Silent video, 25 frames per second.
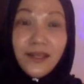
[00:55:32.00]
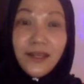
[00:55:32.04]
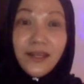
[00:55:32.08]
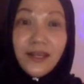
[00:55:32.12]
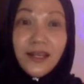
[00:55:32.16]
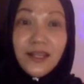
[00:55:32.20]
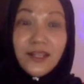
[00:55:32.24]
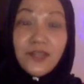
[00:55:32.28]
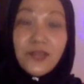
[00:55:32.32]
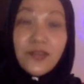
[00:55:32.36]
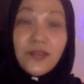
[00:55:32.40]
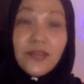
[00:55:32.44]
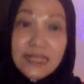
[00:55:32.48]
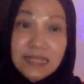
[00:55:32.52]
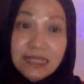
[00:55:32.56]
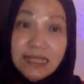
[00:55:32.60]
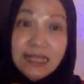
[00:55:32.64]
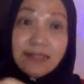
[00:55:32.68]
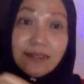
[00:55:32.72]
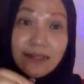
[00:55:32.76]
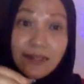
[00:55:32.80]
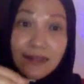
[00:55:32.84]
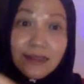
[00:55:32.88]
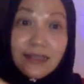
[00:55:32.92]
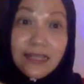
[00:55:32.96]
That's so nice. these
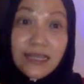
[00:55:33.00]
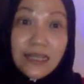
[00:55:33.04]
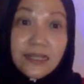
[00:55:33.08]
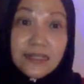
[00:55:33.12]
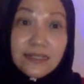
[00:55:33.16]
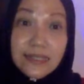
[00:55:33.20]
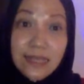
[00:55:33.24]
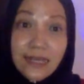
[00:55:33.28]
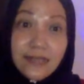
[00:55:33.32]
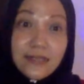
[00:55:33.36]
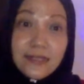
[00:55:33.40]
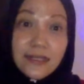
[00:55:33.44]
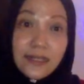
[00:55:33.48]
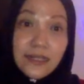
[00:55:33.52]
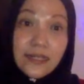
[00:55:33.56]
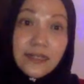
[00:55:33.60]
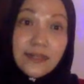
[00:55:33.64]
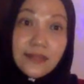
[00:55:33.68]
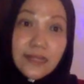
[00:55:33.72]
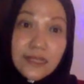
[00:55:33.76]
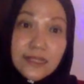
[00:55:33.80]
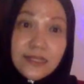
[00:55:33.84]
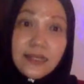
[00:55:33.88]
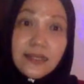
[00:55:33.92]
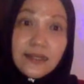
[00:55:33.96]
are the things actually.
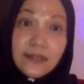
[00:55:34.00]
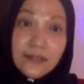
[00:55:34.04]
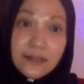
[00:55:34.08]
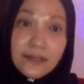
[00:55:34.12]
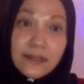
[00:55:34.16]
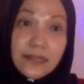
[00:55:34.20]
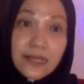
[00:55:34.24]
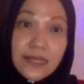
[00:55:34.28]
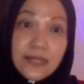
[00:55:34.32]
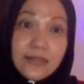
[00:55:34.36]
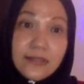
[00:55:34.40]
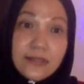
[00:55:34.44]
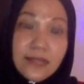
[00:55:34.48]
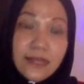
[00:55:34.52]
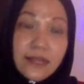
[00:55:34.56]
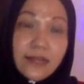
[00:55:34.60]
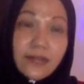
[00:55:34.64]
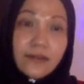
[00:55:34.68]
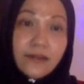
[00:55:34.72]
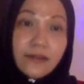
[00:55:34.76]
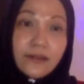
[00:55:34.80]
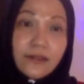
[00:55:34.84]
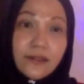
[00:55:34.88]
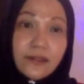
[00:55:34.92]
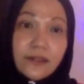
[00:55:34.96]
These are the things that
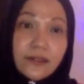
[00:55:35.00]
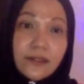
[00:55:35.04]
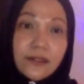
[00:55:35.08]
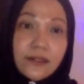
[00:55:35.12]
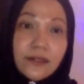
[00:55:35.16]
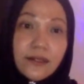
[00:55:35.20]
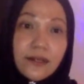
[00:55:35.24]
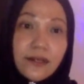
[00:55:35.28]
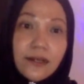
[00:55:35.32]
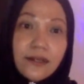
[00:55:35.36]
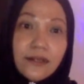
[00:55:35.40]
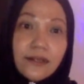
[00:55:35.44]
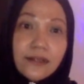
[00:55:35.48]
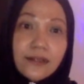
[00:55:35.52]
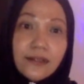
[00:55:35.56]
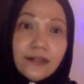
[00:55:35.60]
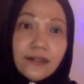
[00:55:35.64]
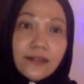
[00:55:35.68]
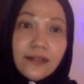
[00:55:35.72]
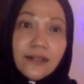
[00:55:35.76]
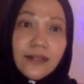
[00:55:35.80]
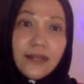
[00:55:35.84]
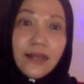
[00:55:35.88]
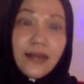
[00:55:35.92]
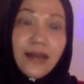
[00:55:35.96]
uh, uh,
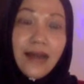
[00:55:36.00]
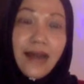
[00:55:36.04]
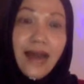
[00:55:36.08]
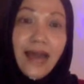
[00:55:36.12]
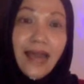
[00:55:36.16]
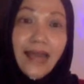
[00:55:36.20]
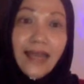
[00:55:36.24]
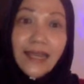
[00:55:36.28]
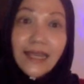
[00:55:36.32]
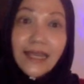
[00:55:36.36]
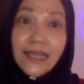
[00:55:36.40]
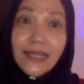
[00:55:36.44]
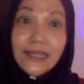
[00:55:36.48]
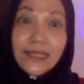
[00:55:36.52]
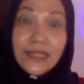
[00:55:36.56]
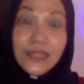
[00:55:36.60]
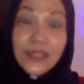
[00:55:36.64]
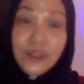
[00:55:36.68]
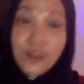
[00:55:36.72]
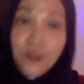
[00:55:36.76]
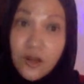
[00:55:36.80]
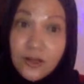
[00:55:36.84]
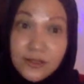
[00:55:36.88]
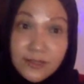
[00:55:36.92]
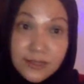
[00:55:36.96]
I
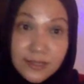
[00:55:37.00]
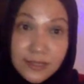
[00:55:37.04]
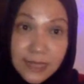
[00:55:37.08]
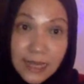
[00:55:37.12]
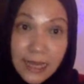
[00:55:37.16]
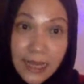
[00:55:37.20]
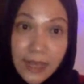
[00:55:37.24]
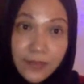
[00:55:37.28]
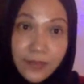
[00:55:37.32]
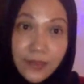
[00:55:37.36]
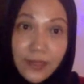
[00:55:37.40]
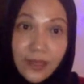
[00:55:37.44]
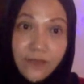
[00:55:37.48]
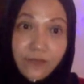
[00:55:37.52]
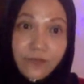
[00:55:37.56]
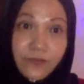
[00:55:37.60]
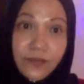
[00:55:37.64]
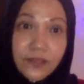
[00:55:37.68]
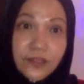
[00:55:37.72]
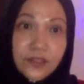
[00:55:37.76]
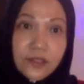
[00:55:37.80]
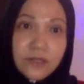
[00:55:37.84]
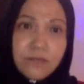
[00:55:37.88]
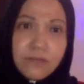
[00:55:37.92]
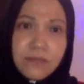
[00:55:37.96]
did not say that
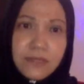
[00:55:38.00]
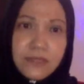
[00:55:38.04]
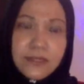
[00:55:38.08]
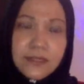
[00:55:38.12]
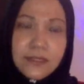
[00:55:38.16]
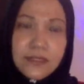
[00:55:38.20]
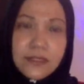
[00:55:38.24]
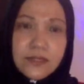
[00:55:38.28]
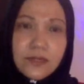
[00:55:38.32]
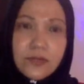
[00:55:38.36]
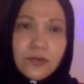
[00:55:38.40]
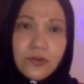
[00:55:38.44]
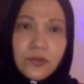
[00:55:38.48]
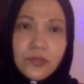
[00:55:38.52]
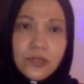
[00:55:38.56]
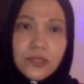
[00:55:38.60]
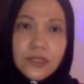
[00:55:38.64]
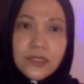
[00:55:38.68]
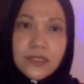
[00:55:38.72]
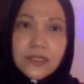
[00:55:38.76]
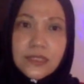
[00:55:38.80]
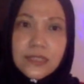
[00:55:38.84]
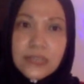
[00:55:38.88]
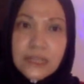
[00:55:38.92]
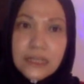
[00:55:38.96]
fashion business
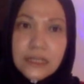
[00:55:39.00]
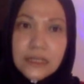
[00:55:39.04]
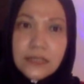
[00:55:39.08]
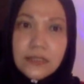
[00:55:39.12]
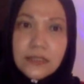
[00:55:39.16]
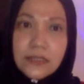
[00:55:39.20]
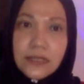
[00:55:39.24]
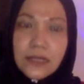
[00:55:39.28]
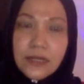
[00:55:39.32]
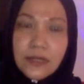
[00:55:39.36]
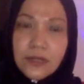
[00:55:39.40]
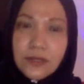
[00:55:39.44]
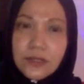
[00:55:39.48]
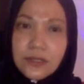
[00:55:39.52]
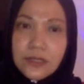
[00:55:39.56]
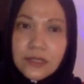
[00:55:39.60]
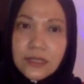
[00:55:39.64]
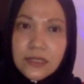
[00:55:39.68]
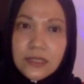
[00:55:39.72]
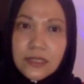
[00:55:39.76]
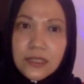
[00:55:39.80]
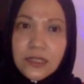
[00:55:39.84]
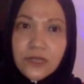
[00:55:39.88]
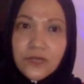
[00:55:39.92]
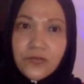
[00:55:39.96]
owners here are not
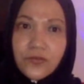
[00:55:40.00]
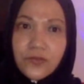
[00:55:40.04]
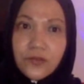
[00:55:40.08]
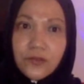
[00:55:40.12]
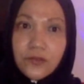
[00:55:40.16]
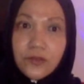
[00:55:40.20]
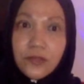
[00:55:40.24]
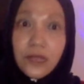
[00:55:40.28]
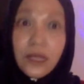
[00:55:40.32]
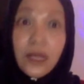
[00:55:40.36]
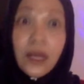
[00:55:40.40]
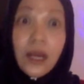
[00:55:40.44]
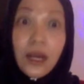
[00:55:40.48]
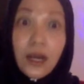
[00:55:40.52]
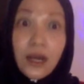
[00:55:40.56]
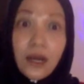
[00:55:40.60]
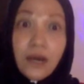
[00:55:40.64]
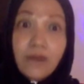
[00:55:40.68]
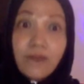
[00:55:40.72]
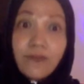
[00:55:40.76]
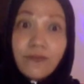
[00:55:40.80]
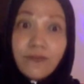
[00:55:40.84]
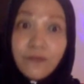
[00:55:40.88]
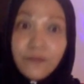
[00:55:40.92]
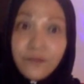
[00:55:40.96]
successful. They
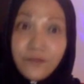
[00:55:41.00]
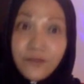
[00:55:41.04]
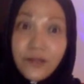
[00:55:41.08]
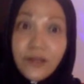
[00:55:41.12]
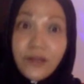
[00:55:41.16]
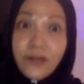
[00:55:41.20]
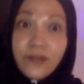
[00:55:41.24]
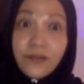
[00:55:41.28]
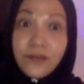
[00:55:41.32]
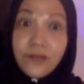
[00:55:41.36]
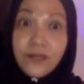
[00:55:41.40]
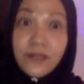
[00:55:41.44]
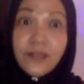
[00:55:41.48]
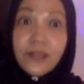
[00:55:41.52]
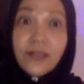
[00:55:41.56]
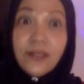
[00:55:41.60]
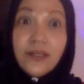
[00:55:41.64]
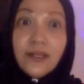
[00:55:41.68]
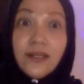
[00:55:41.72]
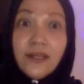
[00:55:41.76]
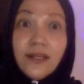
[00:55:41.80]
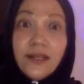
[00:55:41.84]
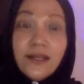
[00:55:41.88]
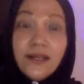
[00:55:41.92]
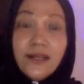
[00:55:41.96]
are very.
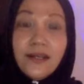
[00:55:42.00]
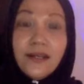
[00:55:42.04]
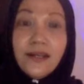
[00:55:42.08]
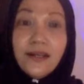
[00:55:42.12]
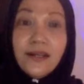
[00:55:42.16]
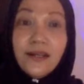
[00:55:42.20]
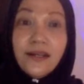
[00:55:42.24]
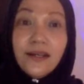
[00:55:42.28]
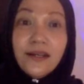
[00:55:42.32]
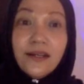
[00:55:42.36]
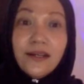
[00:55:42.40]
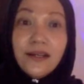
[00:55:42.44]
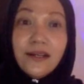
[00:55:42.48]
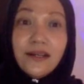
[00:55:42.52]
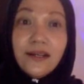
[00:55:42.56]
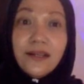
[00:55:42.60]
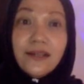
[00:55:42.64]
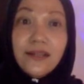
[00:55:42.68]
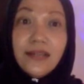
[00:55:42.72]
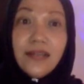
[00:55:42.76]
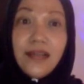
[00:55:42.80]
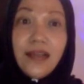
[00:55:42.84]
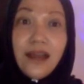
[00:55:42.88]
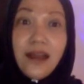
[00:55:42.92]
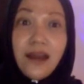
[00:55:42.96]
Uh,
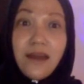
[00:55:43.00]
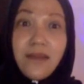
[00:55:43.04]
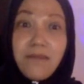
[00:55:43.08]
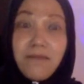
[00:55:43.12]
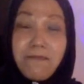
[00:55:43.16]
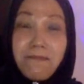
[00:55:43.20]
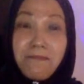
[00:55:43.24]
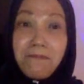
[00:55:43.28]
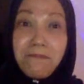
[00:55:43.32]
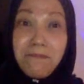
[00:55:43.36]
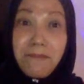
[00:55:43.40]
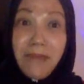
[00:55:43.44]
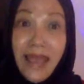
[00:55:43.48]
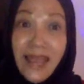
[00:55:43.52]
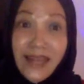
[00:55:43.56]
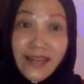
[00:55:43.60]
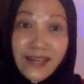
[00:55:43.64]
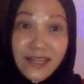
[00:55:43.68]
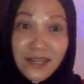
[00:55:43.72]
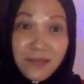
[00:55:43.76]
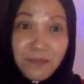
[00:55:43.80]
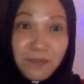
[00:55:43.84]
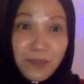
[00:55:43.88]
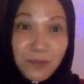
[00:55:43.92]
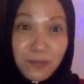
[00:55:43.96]
yes. There are
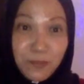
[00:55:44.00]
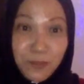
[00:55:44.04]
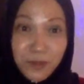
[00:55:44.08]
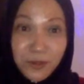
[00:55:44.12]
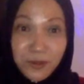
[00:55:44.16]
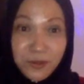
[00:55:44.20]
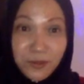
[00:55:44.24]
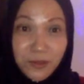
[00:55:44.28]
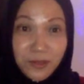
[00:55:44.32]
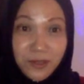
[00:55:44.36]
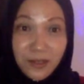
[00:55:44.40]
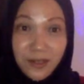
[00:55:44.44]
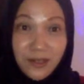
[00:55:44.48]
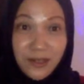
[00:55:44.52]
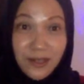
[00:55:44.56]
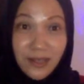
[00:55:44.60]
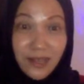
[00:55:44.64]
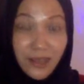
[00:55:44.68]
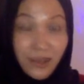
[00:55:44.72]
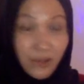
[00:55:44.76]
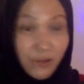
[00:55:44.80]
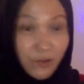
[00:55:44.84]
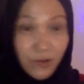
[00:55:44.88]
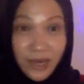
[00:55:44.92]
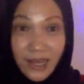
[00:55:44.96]
many people who are
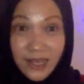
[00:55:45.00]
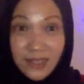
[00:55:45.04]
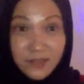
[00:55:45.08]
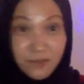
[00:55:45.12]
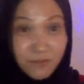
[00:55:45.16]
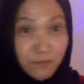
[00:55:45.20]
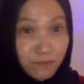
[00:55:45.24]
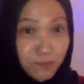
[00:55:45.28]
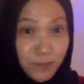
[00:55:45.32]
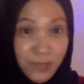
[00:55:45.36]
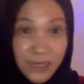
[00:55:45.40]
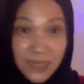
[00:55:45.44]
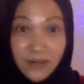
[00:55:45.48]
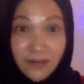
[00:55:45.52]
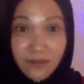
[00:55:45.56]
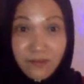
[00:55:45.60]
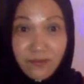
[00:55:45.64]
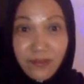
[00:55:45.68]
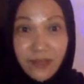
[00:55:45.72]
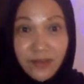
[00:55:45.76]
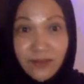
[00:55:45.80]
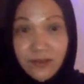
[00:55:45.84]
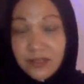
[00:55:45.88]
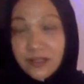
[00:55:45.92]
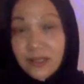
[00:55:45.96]
who has been
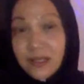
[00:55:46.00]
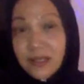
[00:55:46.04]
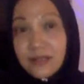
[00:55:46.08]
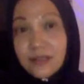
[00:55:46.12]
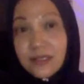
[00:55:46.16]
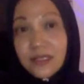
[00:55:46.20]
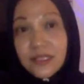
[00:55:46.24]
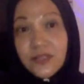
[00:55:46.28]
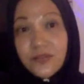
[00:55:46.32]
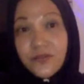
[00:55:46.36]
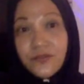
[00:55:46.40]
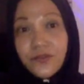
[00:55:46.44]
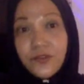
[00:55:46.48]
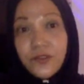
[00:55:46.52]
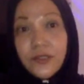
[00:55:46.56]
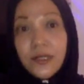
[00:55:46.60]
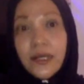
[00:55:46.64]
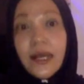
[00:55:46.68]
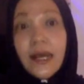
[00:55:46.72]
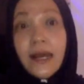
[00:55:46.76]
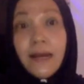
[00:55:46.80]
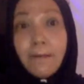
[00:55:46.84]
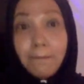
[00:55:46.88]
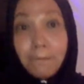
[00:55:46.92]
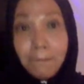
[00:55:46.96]
very successful,
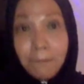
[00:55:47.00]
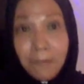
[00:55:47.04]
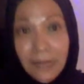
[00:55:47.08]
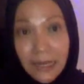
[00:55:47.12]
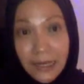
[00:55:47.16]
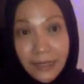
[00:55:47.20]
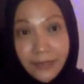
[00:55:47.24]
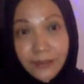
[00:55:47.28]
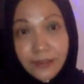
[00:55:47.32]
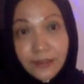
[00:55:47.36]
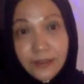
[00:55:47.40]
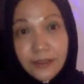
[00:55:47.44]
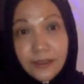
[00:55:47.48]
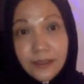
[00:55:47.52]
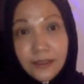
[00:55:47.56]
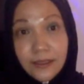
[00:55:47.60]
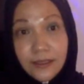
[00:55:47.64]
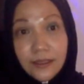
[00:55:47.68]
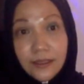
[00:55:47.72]
but